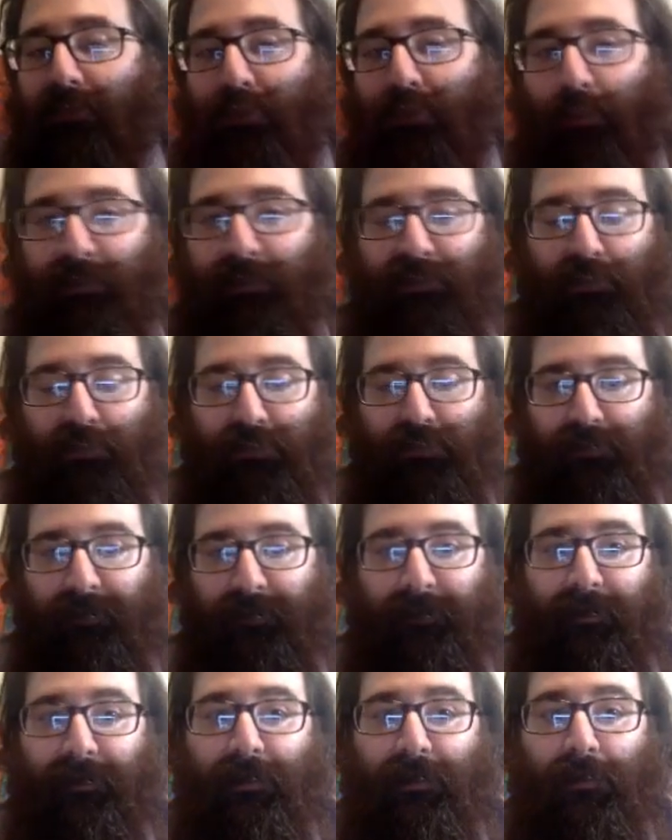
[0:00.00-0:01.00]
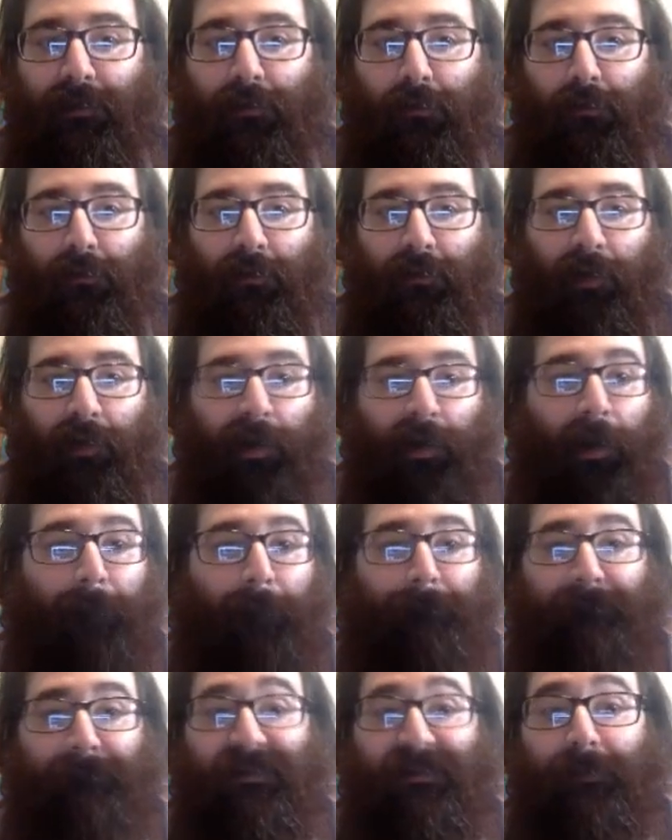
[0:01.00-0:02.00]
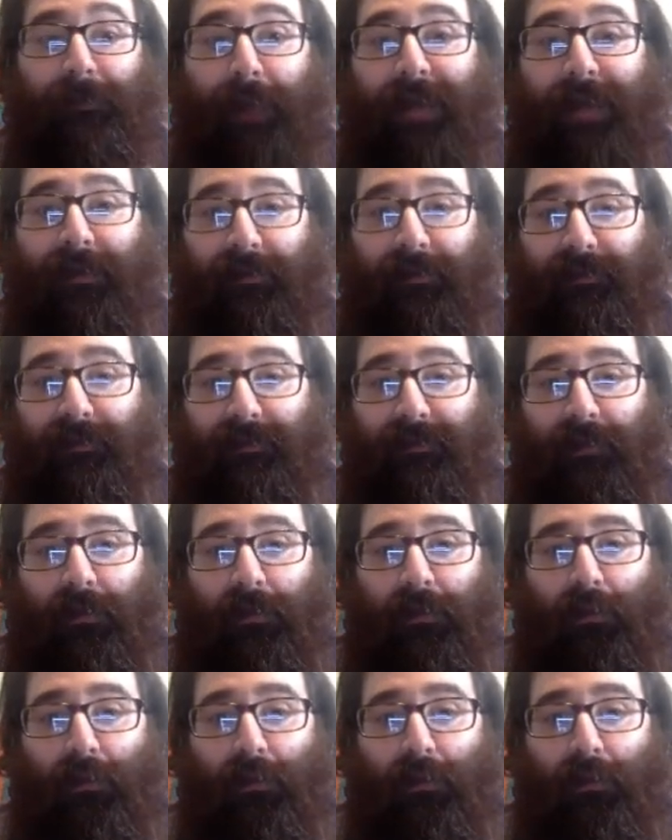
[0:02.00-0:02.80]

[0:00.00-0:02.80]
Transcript: no issues with linear dependence,